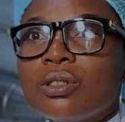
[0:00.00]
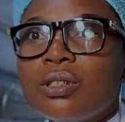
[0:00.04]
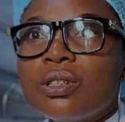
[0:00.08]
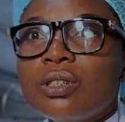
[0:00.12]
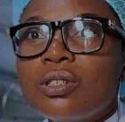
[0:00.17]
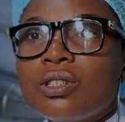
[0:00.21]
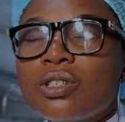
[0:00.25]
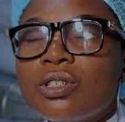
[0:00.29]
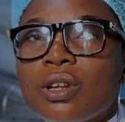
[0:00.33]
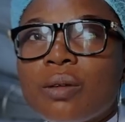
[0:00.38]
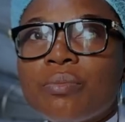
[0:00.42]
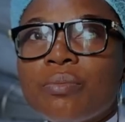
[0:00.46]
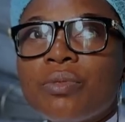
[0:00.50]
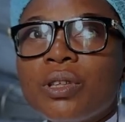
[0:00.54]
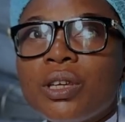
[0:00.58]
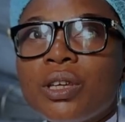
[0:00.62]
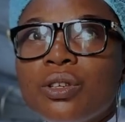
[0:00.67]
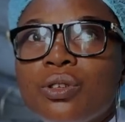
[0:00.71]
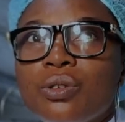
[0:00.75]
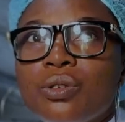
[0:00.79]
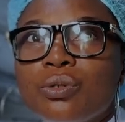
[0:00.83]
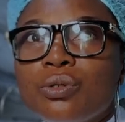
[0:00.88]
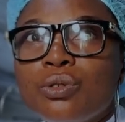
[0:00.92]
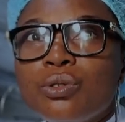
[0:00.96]

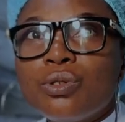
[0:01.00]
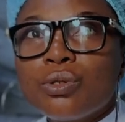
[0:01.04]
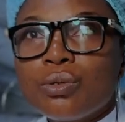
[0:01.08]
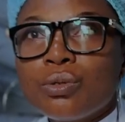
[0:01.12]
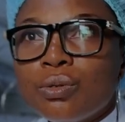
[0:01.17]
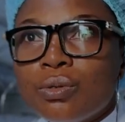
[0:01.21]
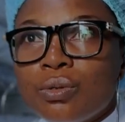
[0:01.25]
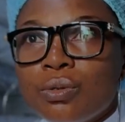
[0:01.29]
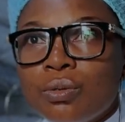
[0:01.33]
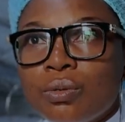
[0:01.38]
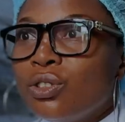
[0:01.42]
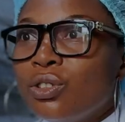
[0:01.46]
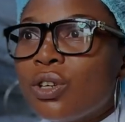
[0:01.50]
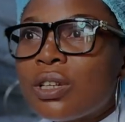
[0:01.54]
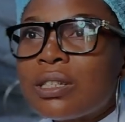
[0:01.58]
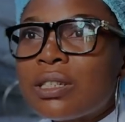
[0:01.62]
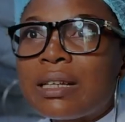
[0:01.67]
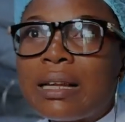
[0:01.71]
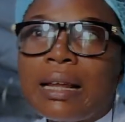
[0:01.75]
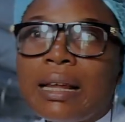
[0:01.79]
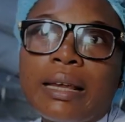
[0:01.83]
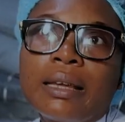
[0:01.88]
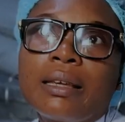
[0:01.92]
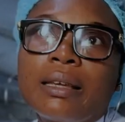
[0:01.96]
something you do
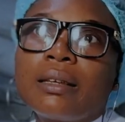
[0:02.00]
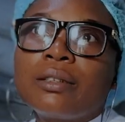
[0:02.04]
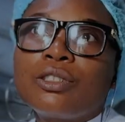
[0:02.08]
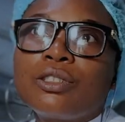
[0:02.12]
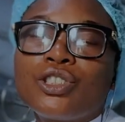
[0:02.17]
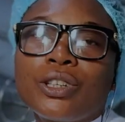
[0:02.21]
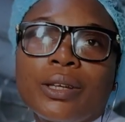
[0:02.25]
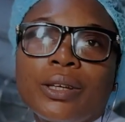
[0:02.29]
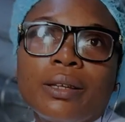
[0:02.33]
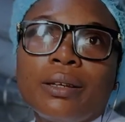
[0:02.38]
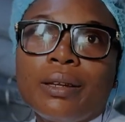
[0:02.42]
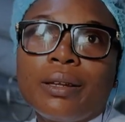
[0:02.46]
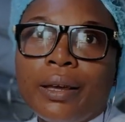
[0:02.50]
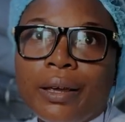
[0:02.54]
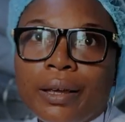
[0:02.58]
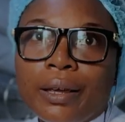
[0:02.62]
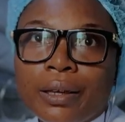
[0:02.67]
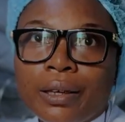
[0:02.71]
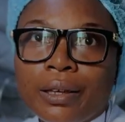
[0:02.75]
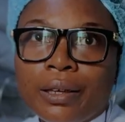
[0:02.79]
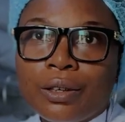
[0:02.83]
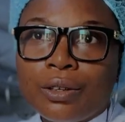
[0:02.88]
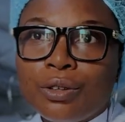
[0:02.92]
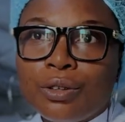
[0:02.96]
just like chicken
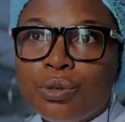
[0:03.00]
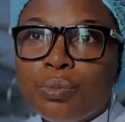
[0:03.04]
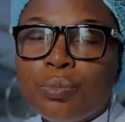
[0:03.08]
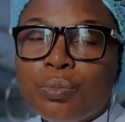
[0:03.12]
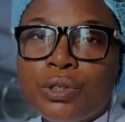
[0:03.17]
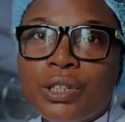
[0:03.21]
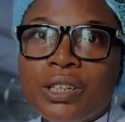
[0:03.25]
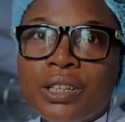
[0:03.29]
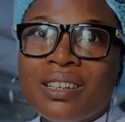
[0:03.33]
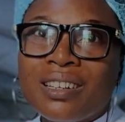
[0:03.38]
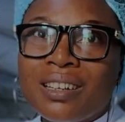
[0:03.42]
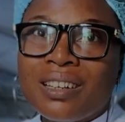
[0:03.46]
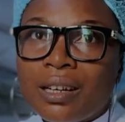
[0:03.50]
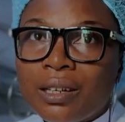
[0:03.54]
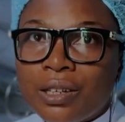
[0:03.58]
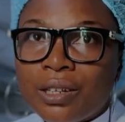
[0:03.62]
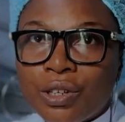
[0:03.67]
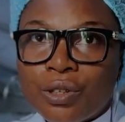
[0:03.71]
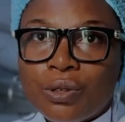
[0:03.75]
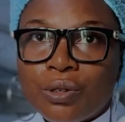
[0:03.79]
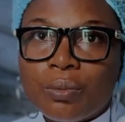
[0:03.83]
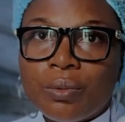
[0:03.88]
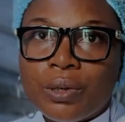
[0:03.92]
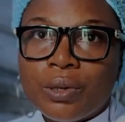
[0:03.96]
egg. You put it in an
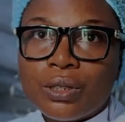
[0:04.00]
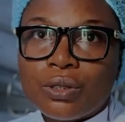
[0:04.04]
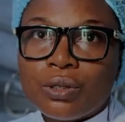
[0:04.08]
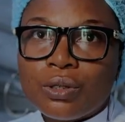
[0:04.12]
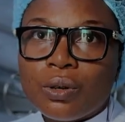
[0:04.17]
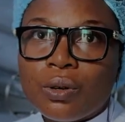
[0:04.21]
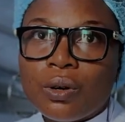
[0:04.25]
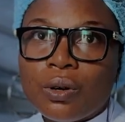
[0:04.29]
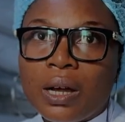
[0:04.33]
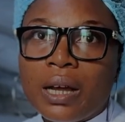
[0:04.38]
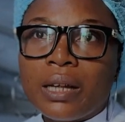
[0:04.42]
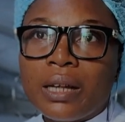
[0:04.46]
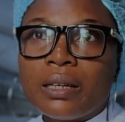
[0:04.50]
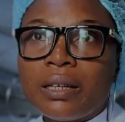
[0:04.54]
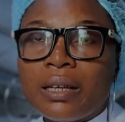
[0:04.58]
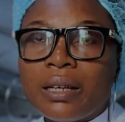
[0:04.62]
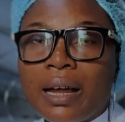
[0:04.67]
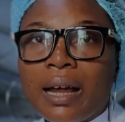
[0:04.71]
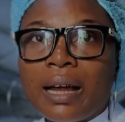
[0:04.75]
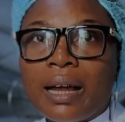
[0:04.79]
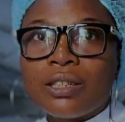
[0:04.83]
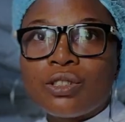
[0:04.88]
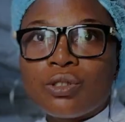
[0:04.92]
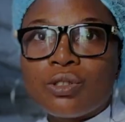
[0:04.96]
incubator and they
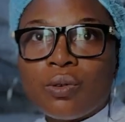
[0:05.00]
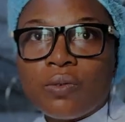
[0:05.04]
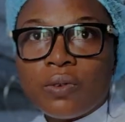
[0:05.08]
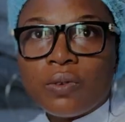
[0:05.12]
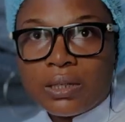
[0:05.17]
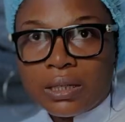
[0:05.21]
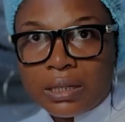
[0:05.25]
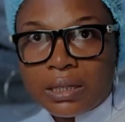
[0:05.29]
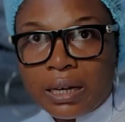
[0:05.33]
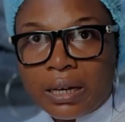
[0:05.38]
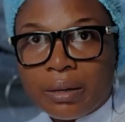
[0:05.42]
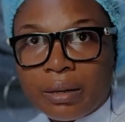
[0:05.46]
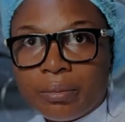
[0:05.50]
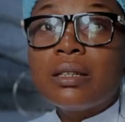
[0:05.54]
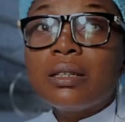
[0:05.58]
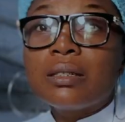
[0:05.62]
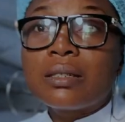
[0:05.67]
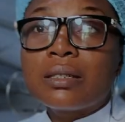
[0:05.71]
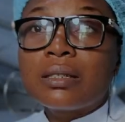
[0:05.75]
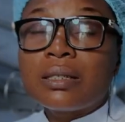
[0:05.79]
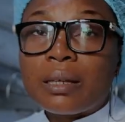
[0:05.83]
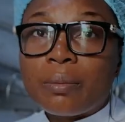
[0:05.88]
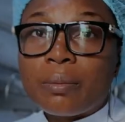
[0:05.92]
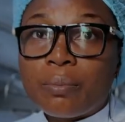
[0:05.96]
hatch over time. It's
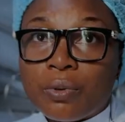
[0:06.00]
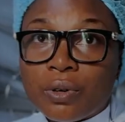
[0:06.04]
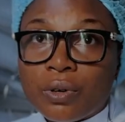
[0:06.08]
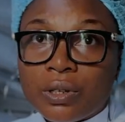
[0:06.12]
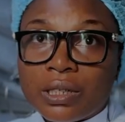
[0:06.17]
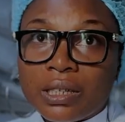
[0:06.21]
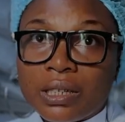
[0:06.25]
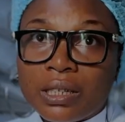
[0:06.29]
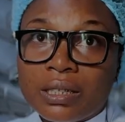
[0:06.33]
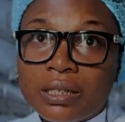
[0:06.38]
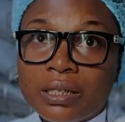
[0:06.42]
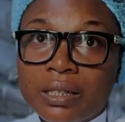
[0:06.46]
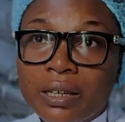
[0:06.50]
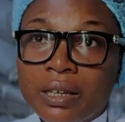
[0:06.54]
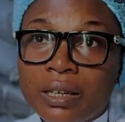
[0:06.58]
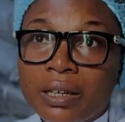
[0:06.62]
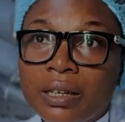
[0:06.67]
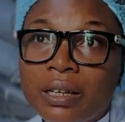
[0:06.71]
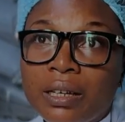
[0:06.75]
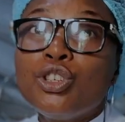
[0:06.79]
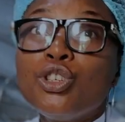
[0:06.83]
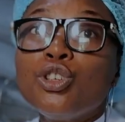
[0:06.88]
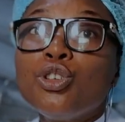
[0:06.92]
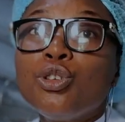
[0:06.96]
the same process
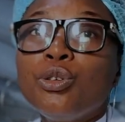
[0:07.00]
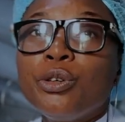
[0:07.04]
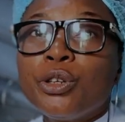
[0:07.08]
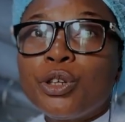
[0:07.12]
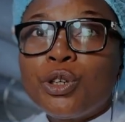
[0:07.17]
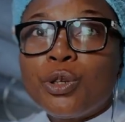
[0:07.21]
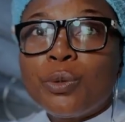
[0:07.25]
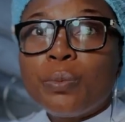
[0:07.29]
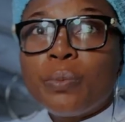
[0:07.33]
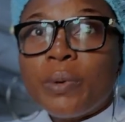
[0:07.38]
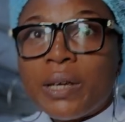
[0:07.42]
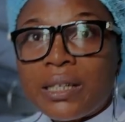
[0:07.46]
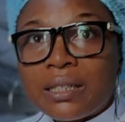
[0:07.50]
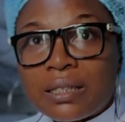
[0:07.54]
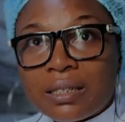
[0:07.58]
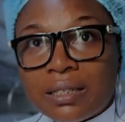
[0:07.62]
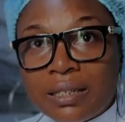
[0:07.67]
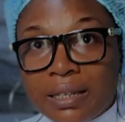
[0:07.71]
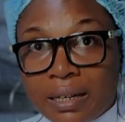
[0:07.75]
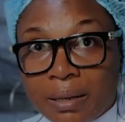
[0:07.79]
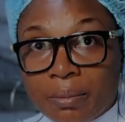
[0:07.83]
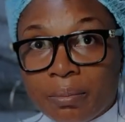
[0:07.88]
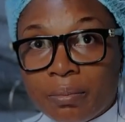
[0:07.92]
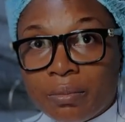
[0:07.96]
here. You incubate
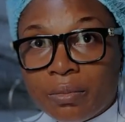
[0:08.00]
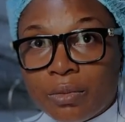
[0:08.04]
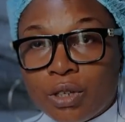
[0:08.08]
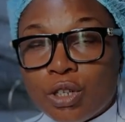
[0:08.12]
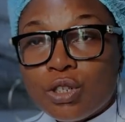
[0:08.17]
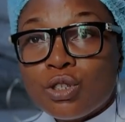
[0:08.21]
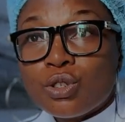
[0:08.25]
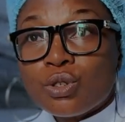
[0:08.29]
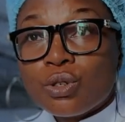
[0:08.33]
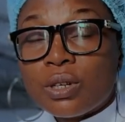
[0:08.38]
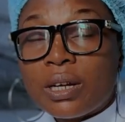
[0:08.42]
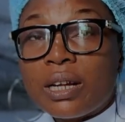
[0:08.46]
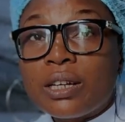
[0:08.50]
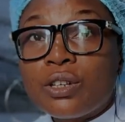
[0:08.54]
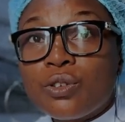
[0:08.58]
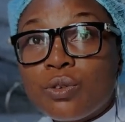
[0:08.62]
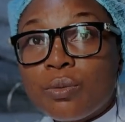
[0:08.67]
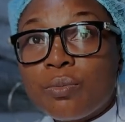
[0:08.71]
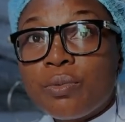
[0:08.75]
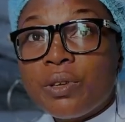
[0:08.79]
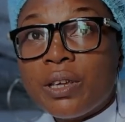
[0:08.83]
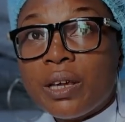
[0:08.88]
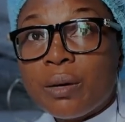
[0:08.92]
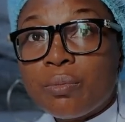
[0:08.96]
them so that
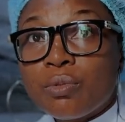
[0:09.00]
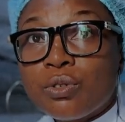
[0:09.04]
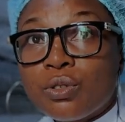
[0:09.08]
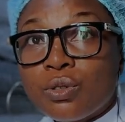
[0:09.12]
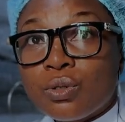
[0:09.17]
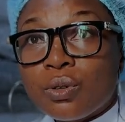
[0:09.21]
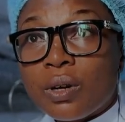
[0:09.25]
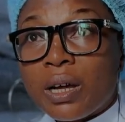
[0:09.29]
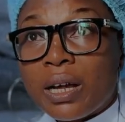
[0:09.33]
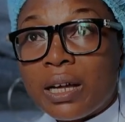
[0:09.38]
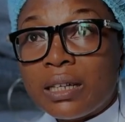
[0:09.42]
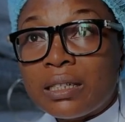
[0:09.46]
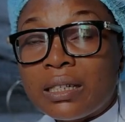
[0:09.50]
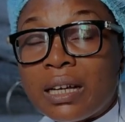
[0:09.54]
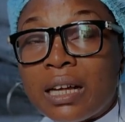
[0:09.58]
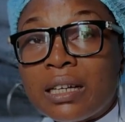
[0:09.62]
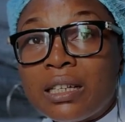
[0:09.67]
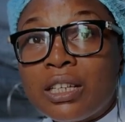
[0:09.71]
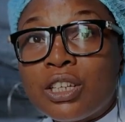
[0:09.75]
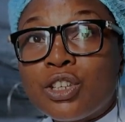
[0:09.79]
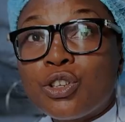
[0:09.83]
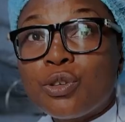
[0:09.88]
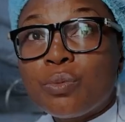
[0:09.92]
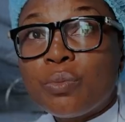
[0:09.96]
they'll be able to hatch.
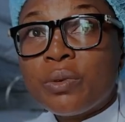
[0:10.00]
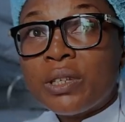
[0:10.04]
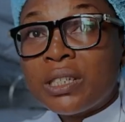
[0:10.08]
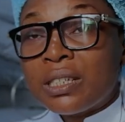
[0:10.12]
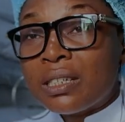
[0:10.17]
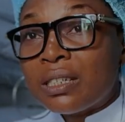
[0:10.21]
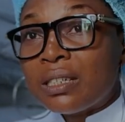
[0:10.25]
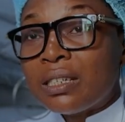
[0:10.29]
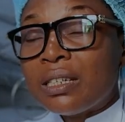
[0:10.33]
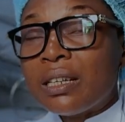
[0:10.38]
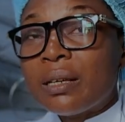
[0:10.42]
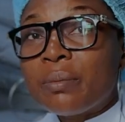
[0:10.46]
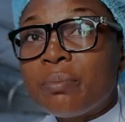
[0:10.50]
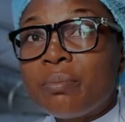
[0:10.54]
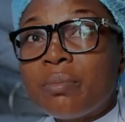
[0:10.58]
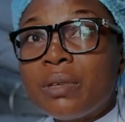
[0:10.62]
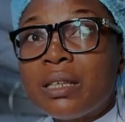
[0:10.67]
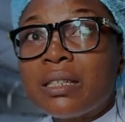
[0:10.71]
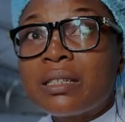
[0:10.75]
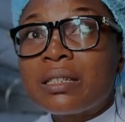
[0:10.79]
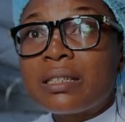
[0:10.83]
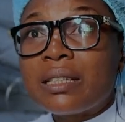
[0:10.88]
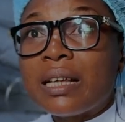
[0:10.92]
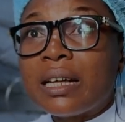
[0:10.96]
And incubating them
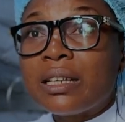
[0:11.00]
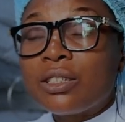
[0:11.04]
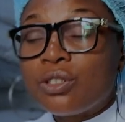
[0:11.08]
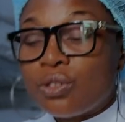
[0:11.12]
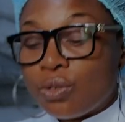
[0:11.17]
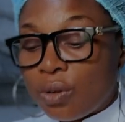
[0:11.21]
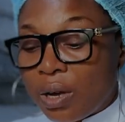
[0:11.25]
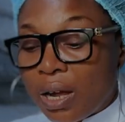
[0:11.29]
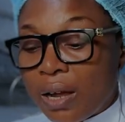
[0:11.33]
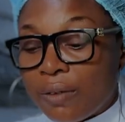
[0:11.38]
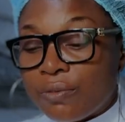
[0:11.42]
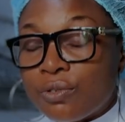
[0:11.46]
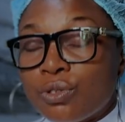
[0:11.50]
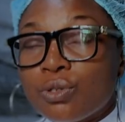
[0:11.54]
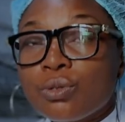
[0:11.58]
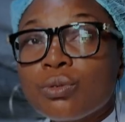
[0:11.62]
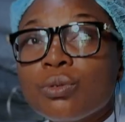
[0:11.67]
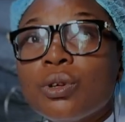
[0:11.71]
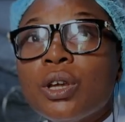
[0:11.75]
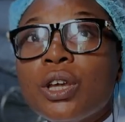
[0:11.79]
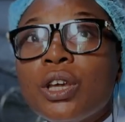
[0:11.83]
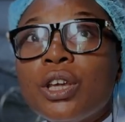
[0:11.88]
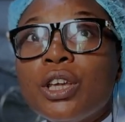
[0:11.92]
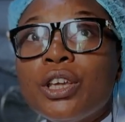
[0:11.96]
means that you have
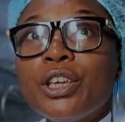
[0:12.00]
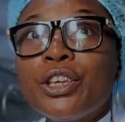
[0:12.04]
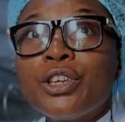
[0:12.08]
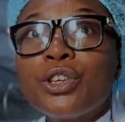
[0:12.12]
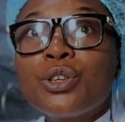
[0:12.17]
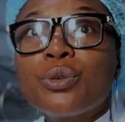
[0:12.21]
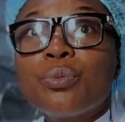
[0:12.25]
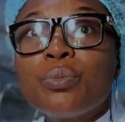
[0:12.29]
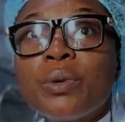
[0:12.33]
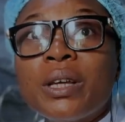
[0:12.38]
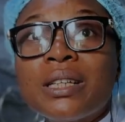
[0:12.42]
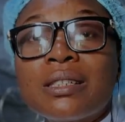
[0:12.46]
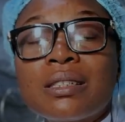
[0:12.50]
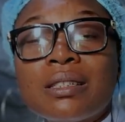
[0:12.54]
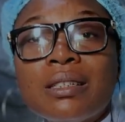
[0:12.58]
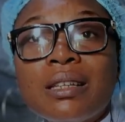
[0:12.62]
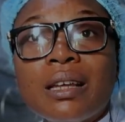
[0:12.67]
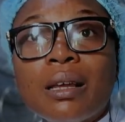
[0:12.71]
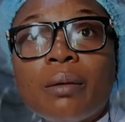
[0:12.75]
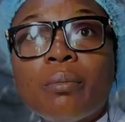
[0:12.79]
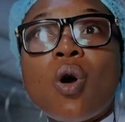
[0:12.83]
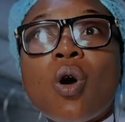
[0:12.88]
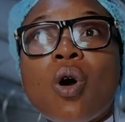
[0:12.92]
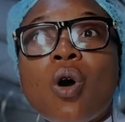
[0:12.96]
to incubate
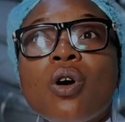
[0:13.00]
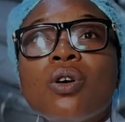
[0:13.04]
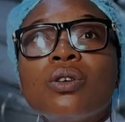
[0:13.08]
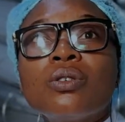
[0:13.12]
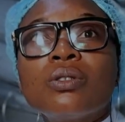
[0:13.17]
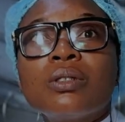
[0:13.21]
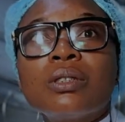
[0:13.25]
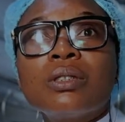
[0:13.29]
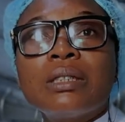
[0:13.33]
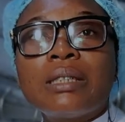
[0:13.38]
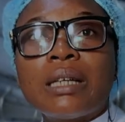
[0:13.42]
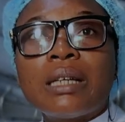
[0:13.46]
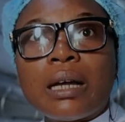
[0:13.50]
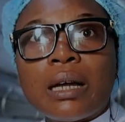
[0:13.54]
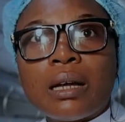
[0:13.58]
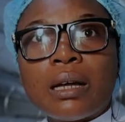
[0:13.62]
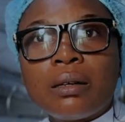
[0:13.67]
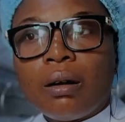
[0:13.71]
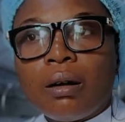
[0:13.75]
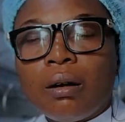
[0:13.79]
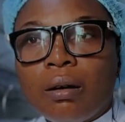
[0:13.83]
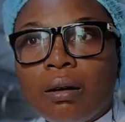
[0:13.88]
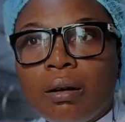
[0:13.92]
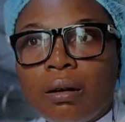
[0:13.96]
them under
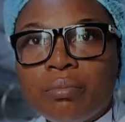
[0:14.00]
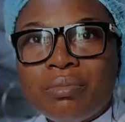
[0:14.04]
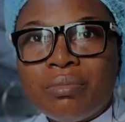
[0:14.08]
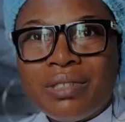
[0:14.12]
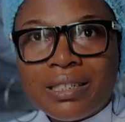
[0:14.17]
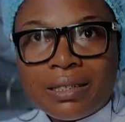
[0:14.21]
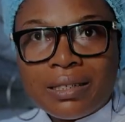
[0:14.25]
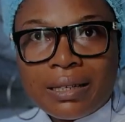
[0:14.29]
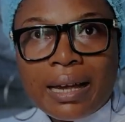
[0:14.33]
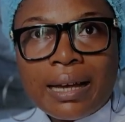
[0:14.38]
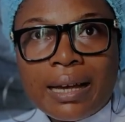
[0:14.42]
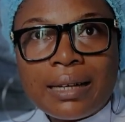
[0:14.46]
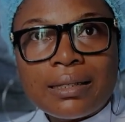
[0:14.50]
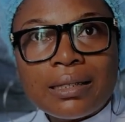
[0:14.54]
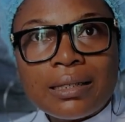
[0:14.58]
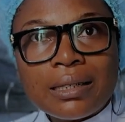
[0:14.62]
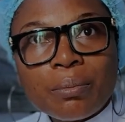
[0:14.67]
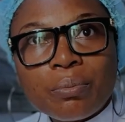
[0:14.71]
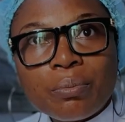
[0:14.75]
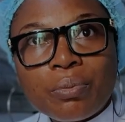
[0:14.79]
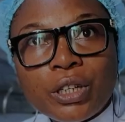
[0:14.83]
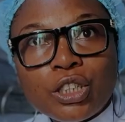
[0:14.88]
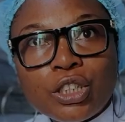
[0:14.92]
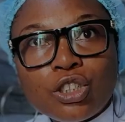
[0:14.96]
desired
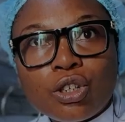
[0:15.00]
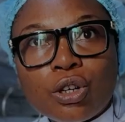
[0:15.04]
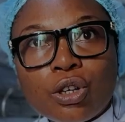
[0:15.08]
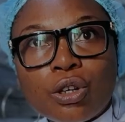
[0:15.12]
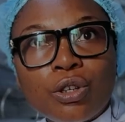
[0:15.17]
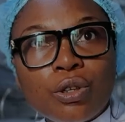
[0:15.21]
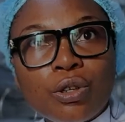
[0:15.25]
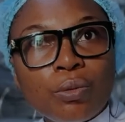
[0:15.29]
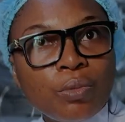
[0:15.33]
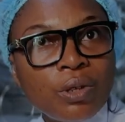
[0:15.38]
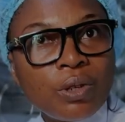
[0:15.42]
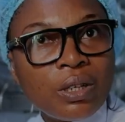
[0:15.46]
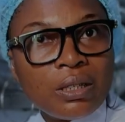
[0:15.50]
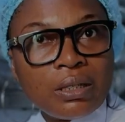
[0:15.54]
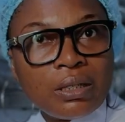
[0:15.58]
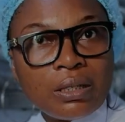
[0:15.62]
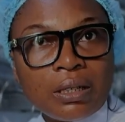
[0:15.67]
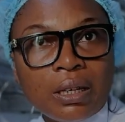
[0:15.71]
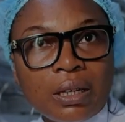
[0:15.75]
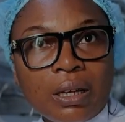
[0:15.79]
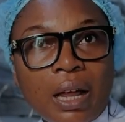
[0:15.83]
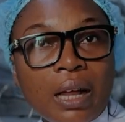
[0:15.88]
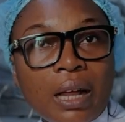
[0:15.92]
temperature, humidity.